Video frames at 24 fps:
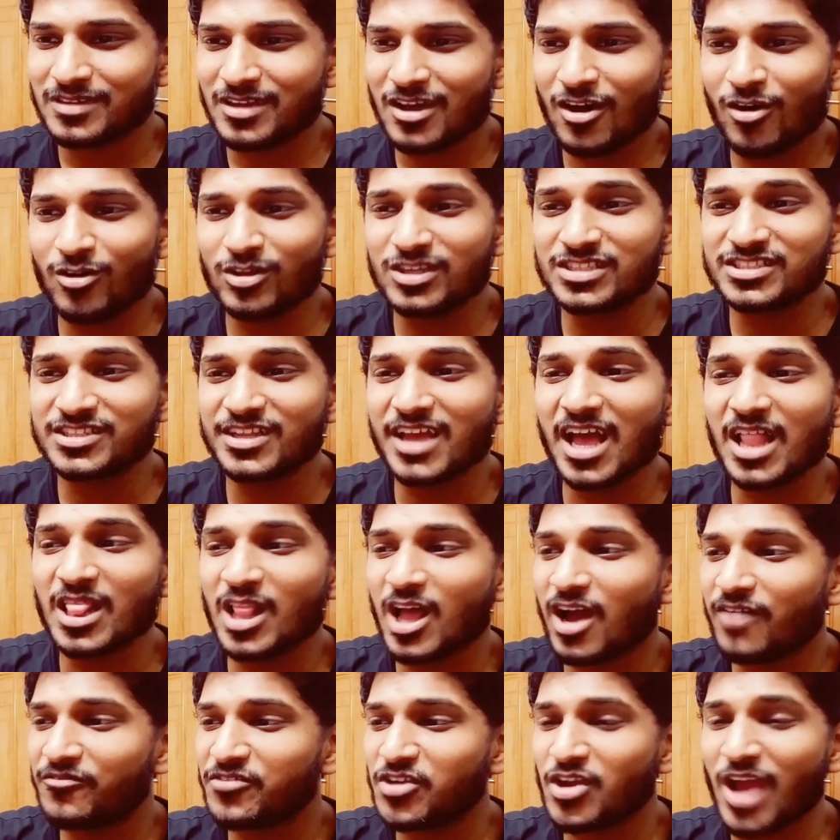Honestly, I
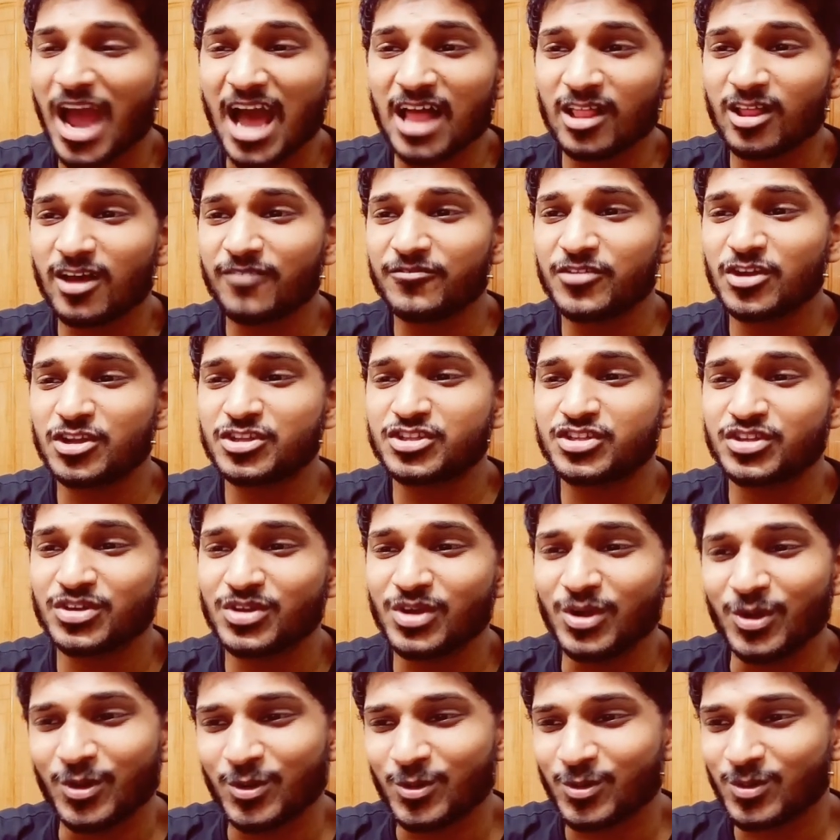love you. I love you
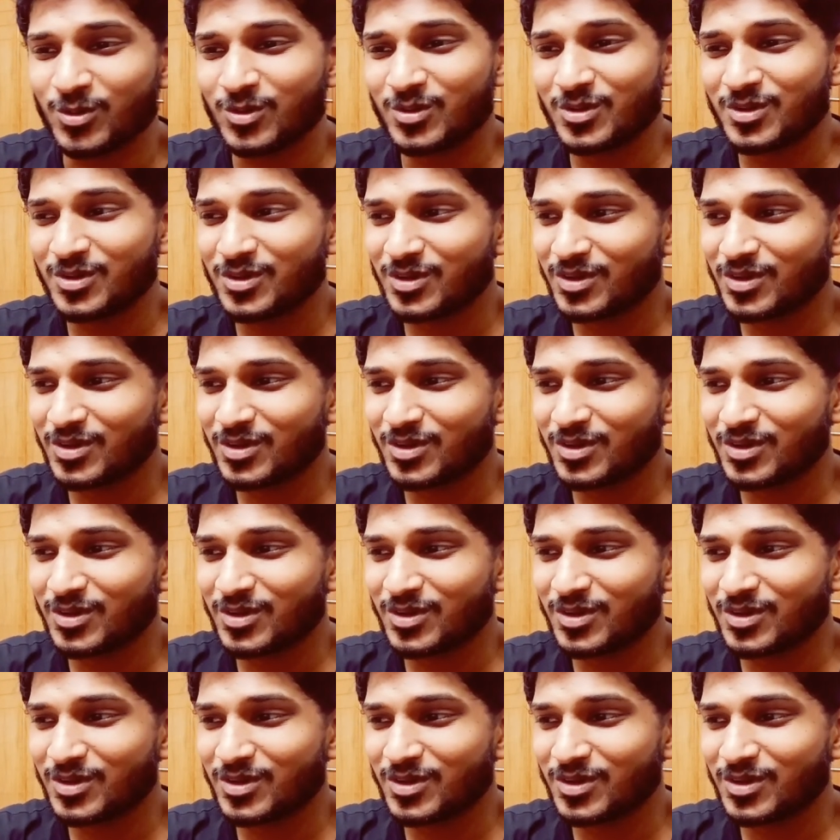too.